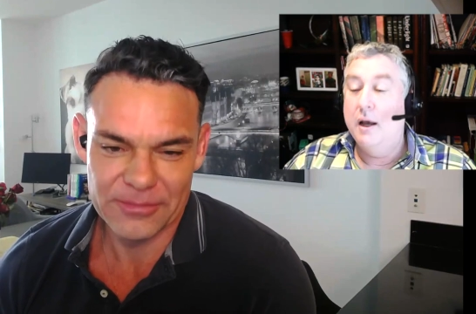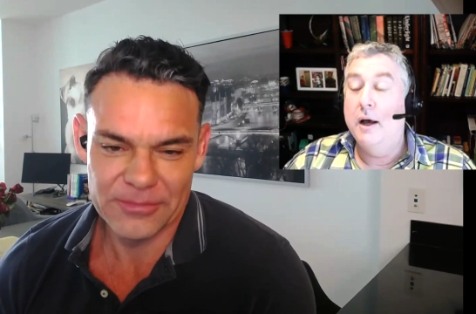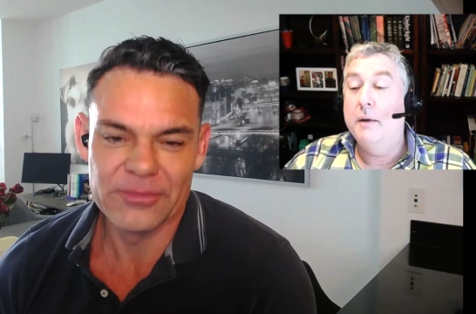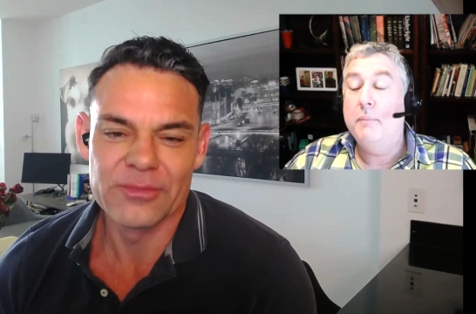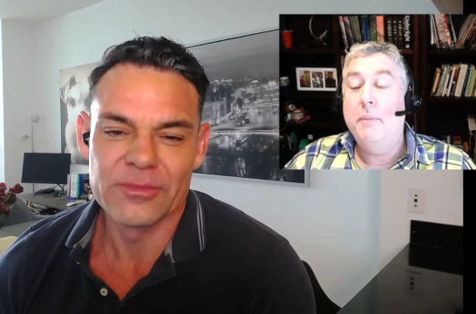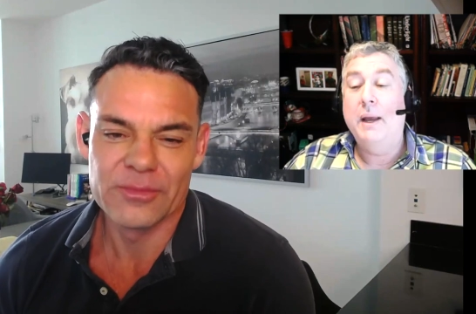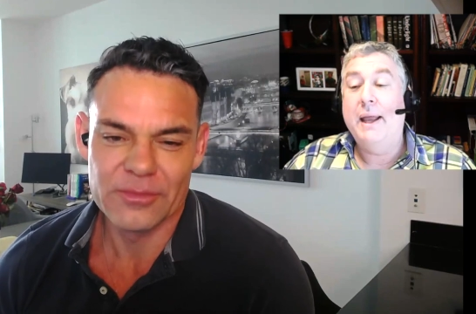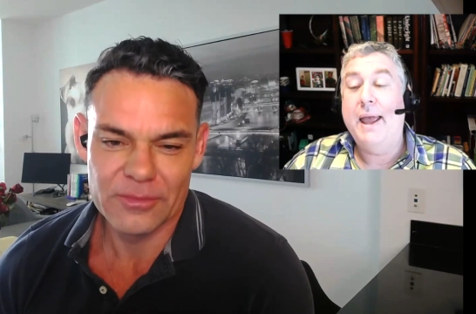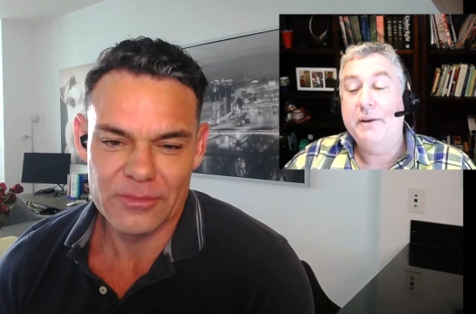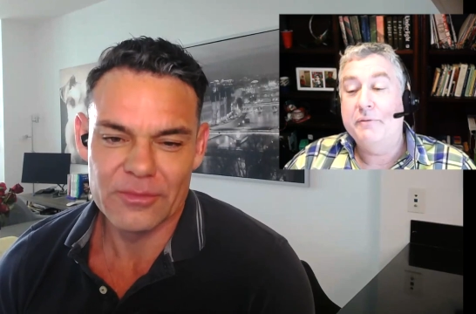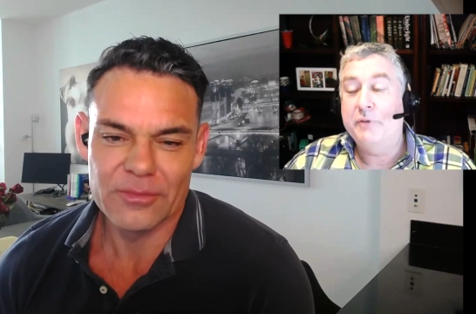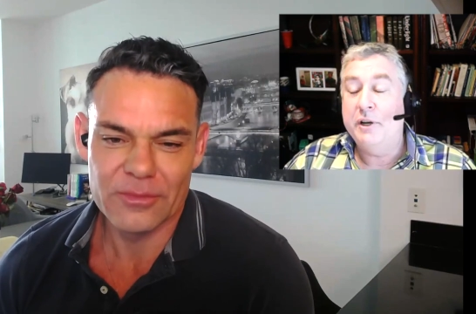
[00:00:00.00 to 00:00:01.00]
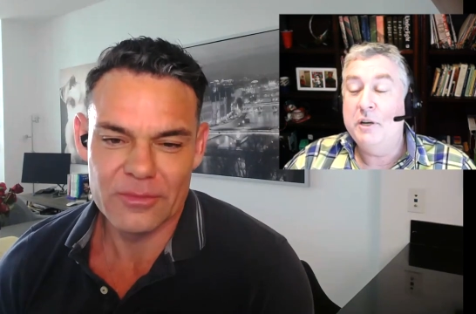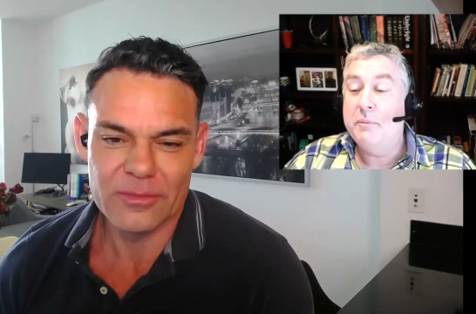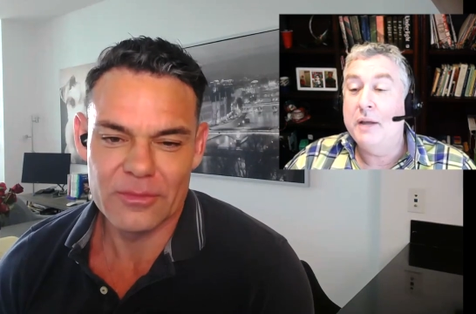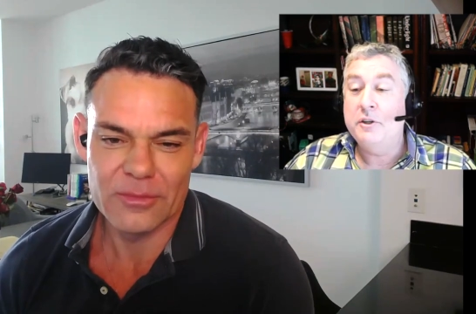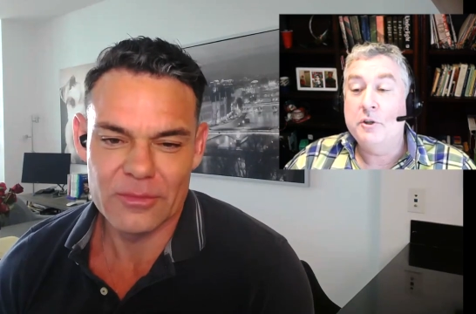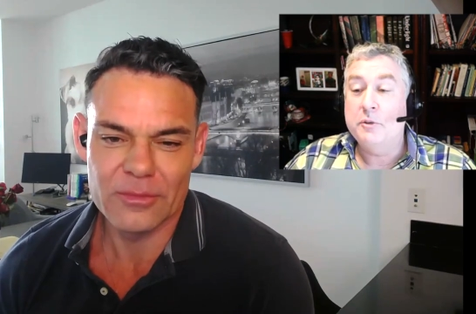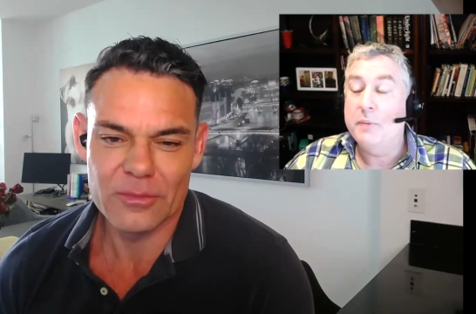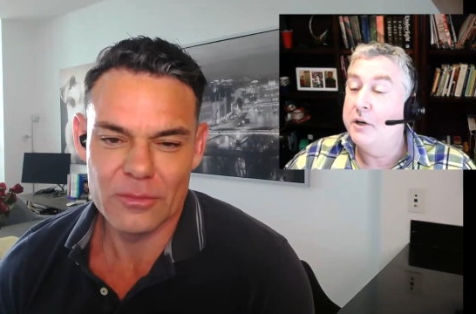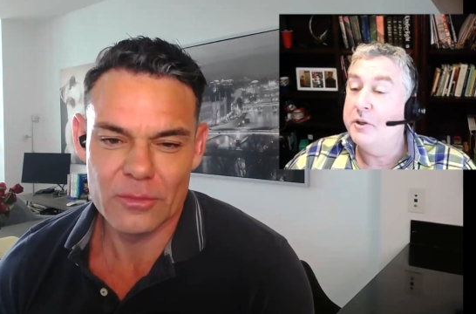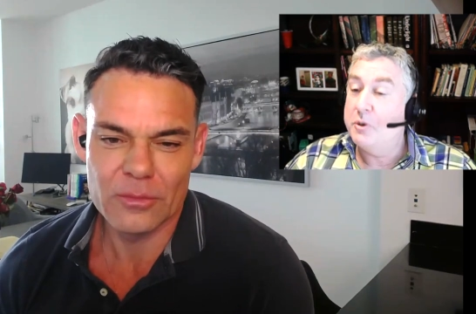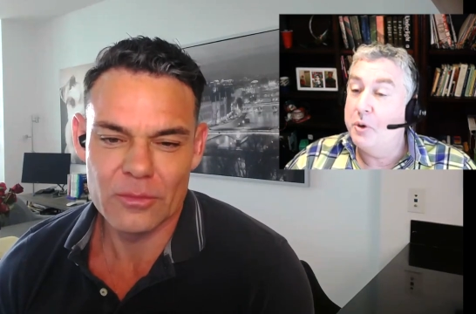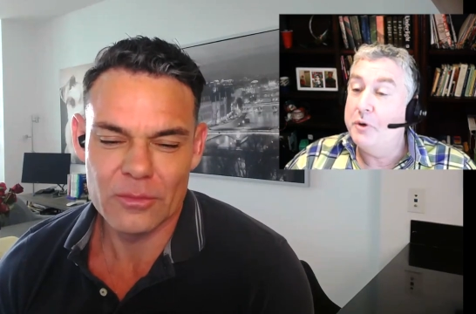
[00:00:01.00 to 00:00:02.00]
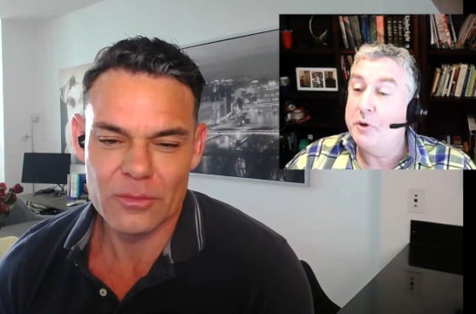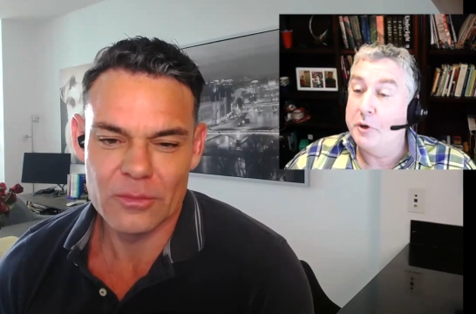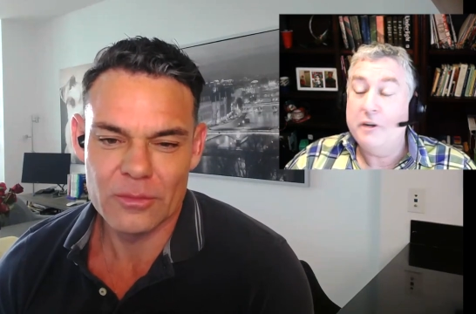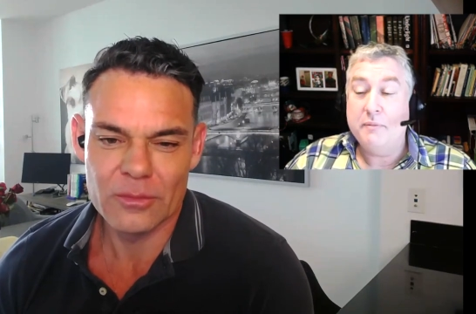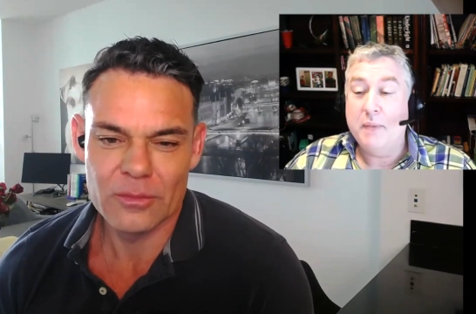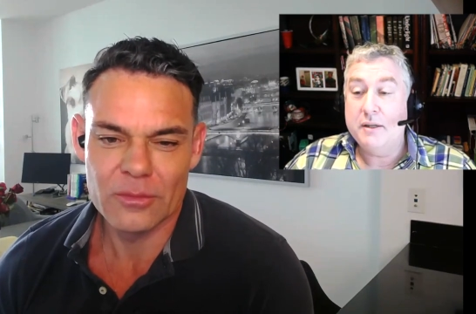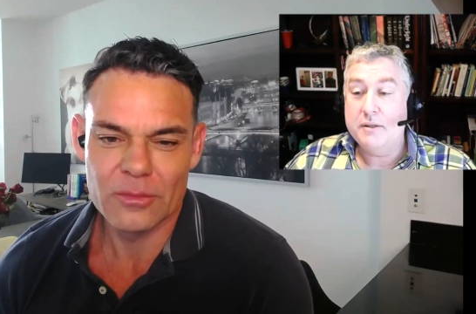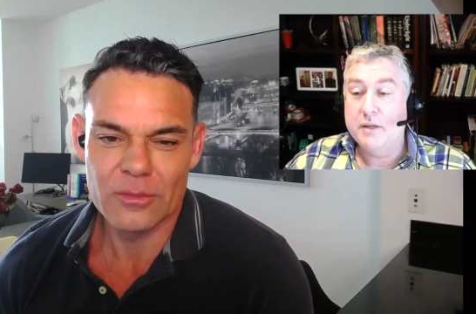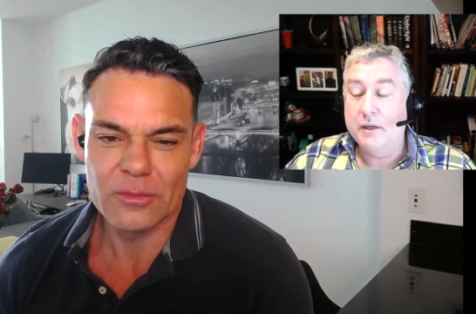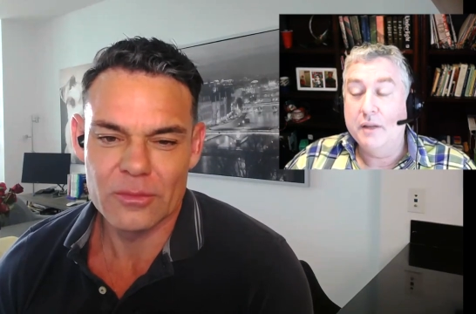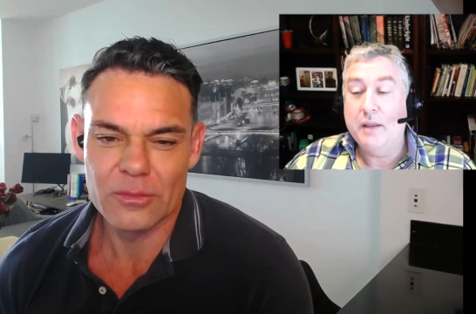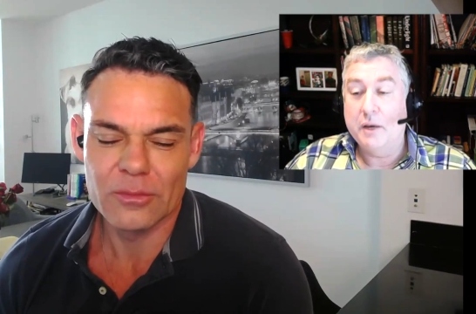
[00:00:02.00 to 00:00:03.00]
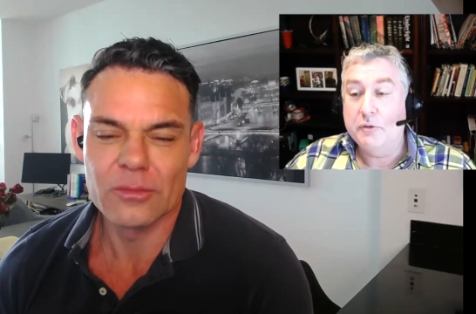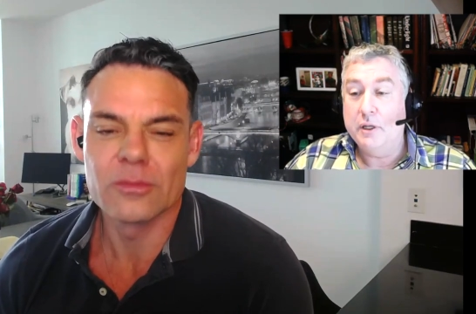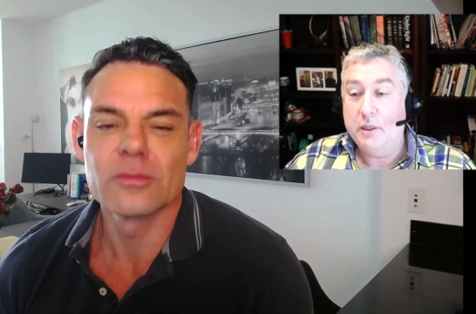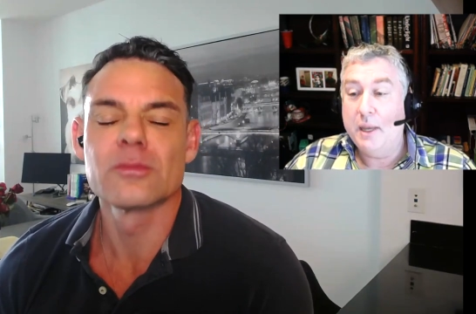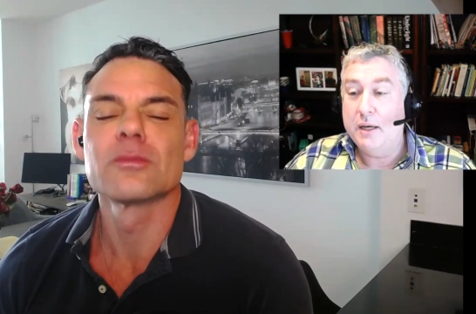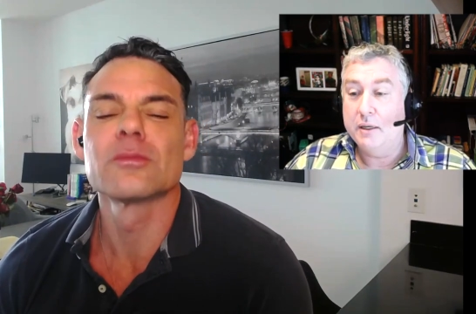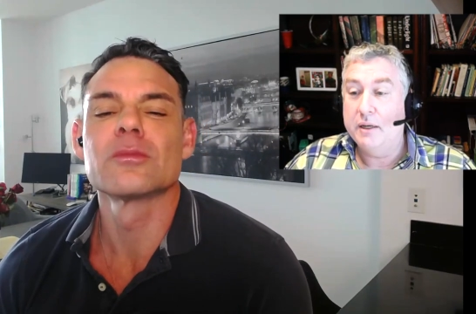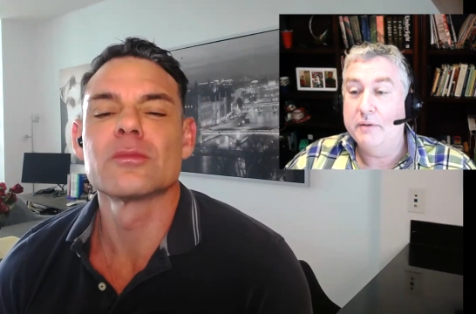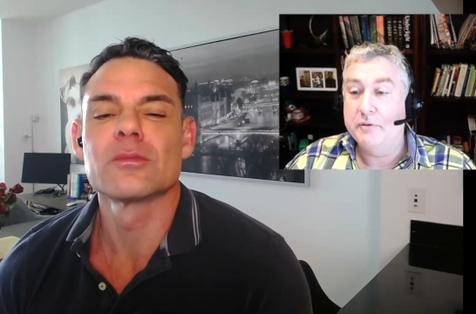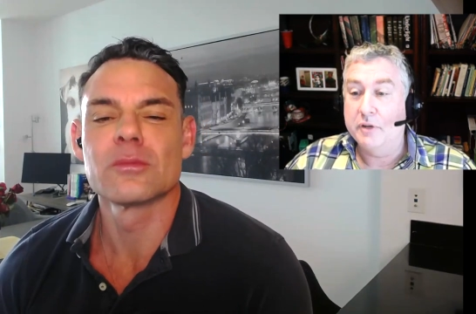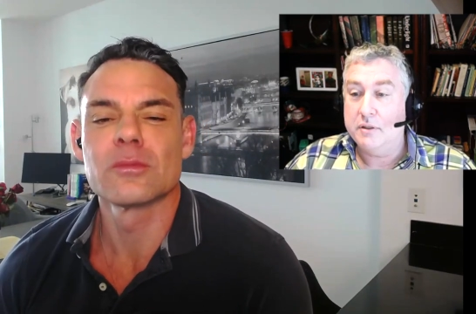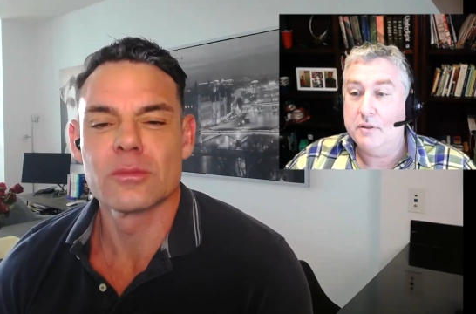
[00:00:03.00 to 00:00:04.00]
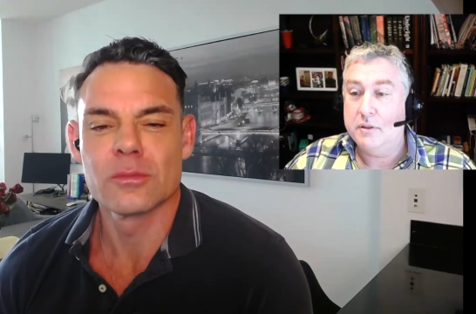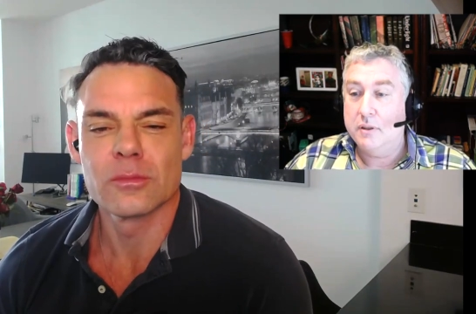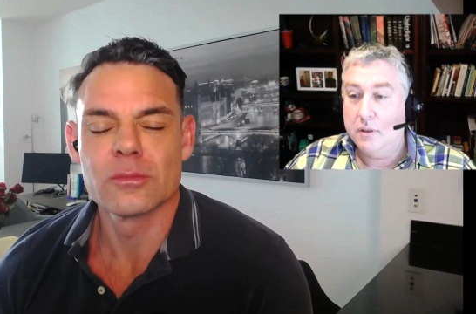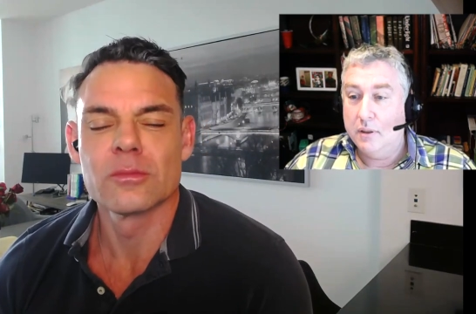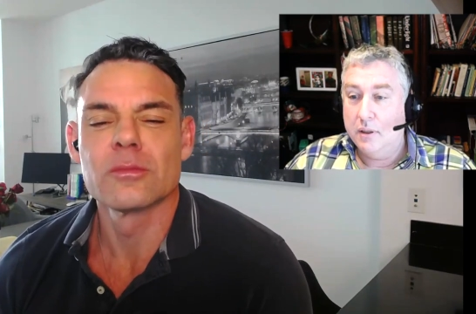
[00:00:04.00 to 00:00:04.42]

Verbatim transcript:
Speaker 1: Uh, but I had a friend of mine turn me onto alternative medicine, and that really made a difference.